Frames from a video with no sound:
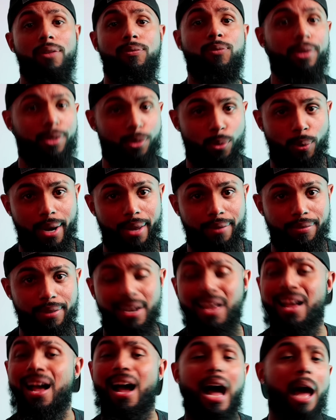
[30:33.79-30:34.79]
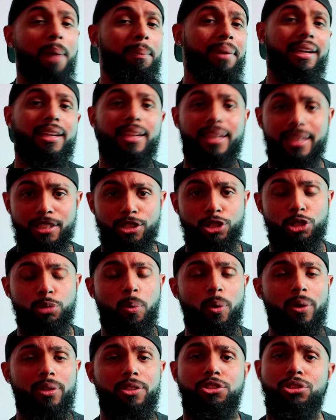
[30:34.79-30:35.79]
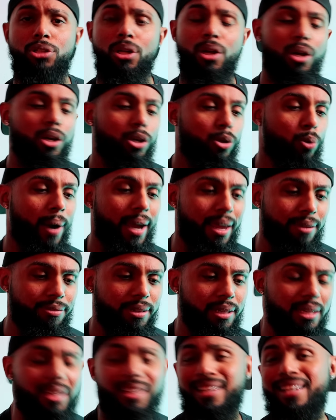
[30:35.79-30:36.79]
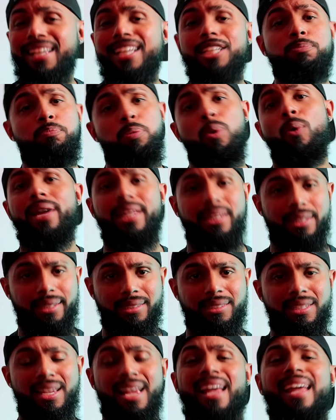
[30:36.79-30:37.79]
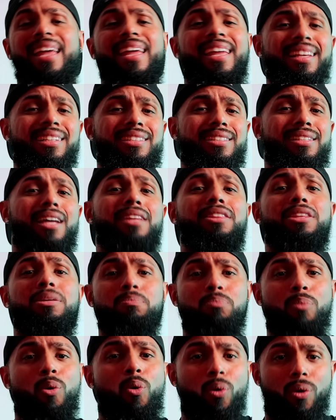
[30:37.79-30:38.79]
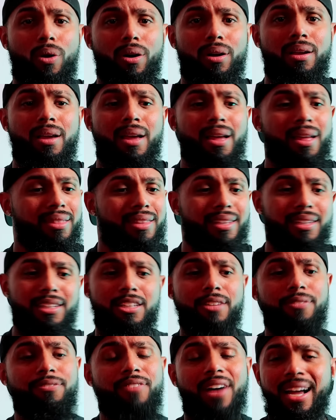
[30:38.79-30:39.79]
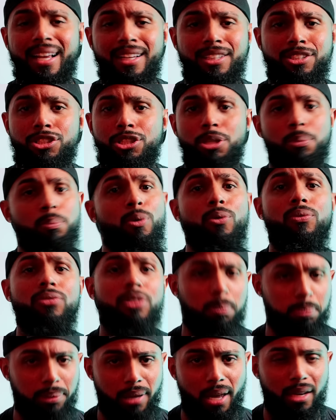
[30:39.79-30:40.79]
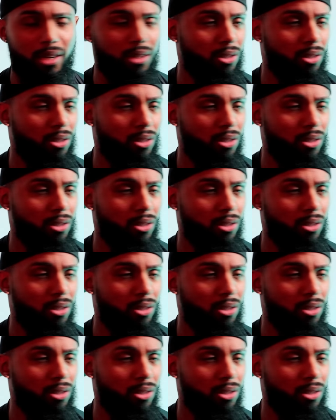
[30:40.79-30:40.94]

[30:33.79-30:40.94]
off with Kraven. I'm not gonna get into spoilers. Kraven is pointless. He is nothing more than a device to move the plot